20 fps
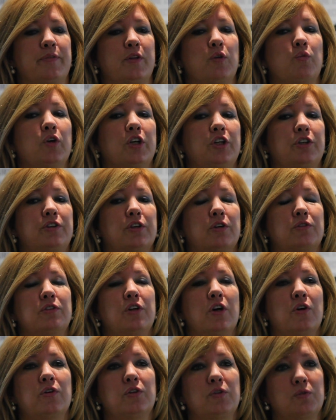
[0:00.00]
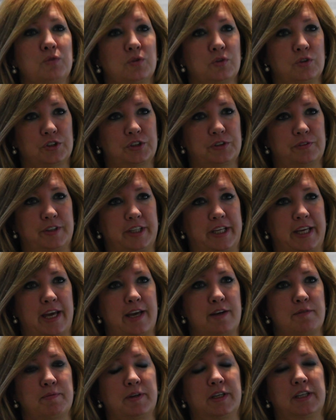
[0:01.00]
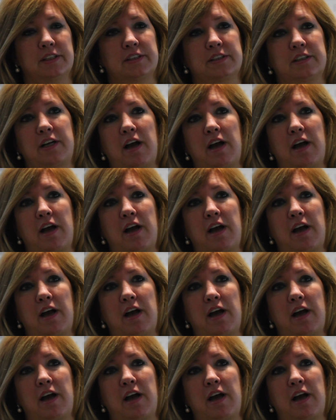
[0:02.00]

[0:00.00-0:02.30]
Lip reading: where you don't know the rules of the game because